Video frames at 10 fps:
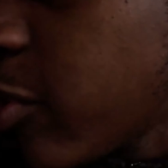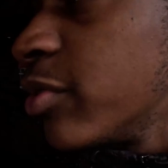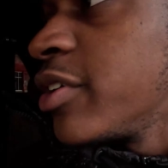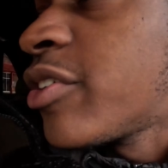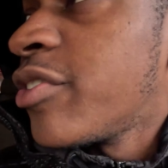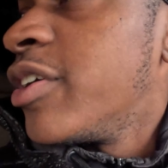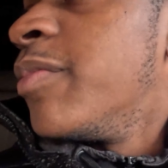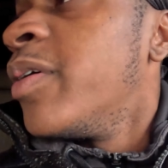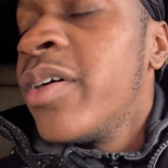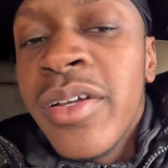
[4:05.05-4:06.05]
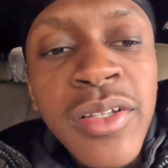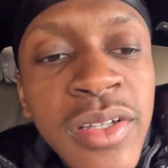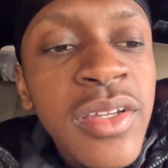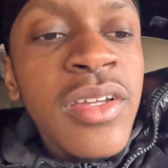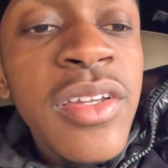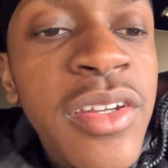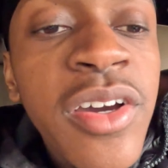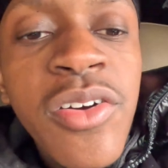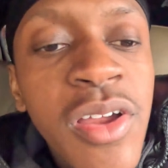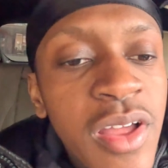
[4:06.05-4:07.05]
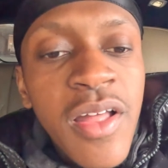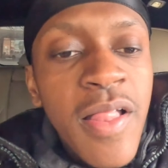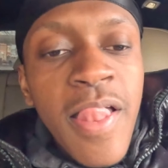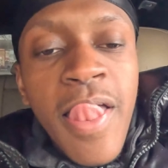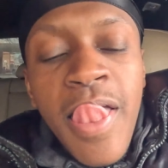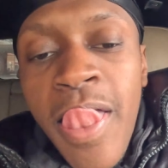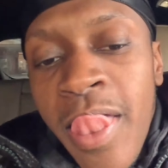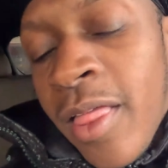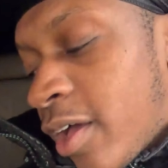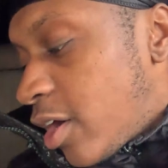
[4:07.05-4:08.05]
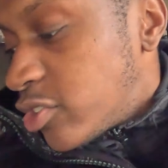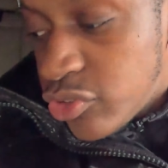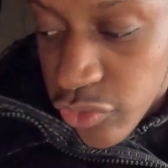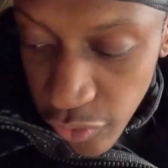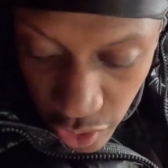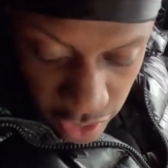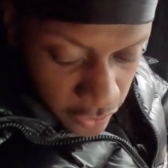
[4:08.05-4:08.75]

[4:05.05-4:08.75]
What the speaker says: glue at the curb, you know. I was too focused